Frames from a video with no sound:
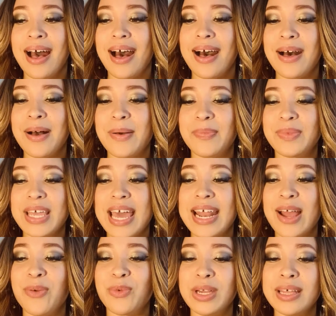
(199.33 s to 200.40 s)
And
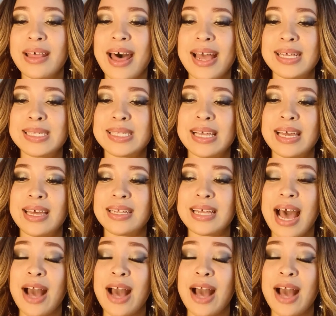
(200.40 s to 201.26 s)
I realized that